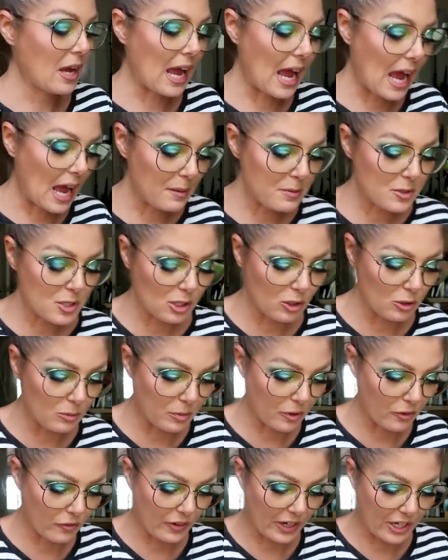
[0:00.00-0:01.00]
Absolute
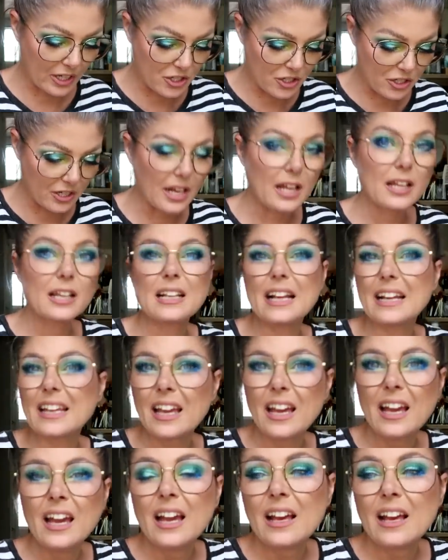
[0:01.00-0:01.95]
perfection. And like,